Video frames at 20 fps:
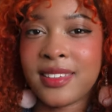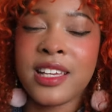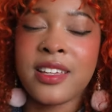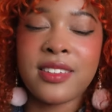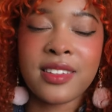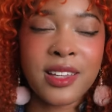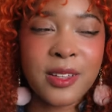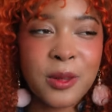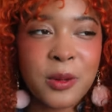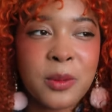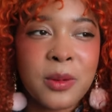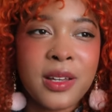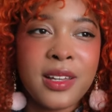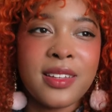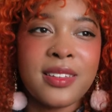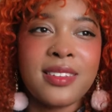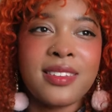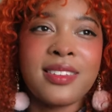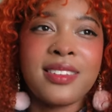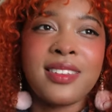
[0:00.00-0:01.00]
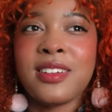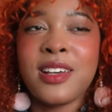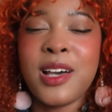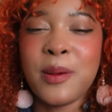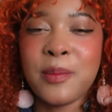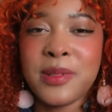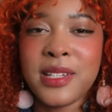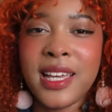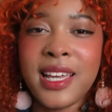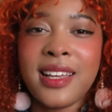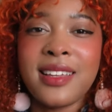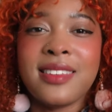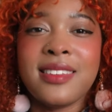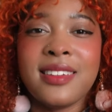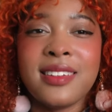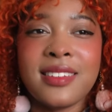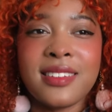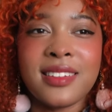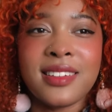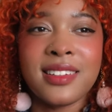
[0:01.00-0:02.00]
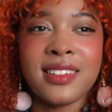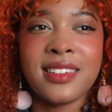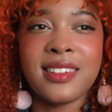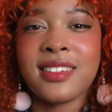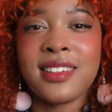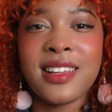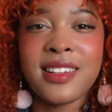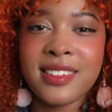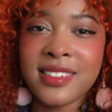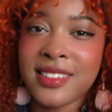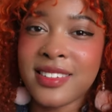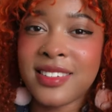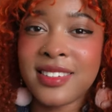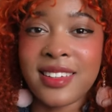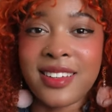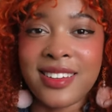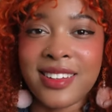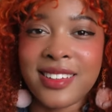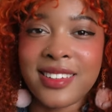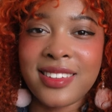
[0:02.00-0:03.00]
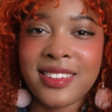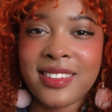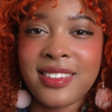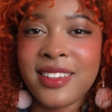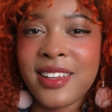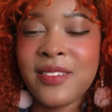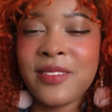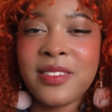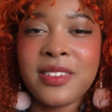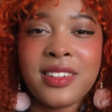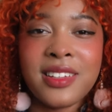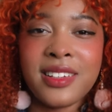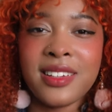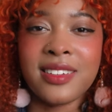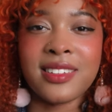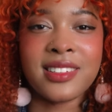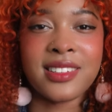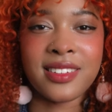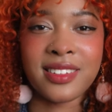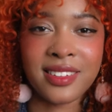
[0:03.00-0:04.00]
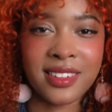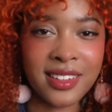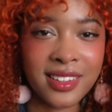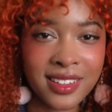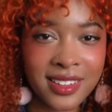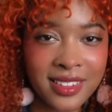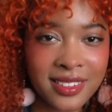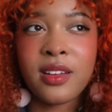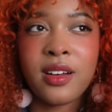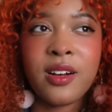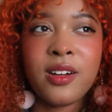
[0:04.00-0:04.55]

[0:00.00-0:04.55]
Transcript: Because otherwise, come tax season, it just sucks. It really does just suck.